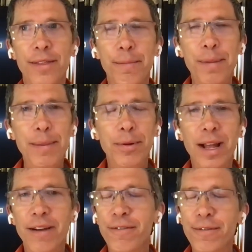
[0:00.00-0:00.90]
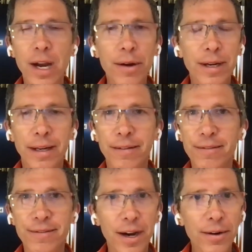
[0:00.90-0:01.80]
that people have very,
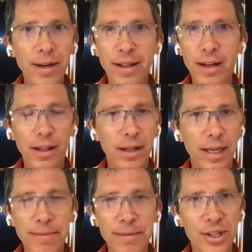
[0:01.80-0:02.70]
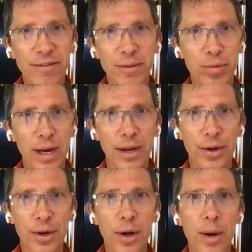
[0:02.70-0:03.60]
very little image of a
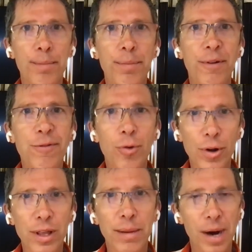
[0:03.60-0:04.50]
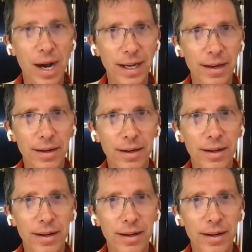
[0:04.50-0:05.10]
brand before they buy it.